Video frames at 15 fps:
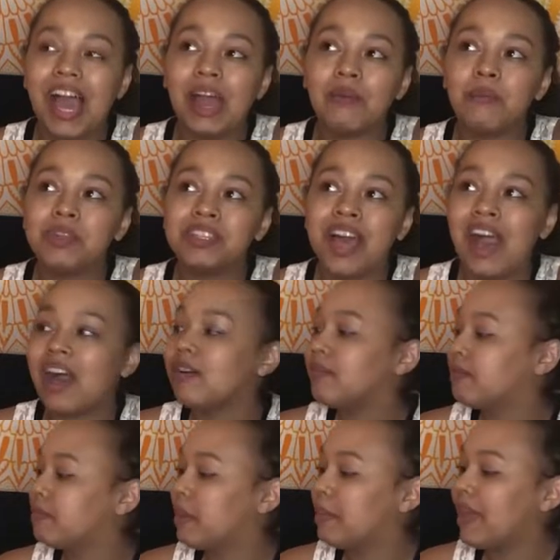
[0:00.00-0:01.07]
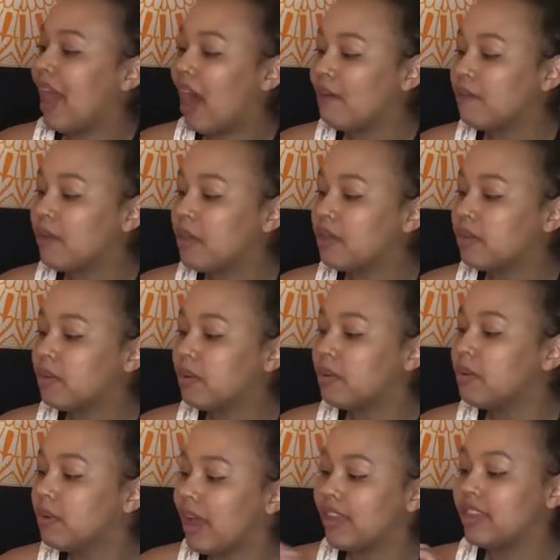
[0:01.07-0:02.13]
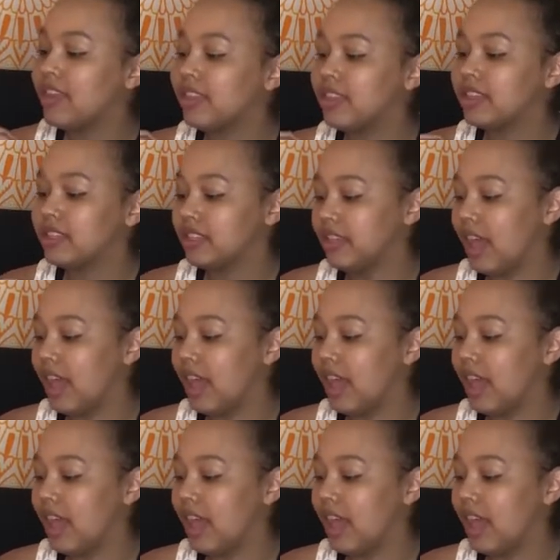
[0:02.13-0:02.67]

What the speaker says: I was halfway through, and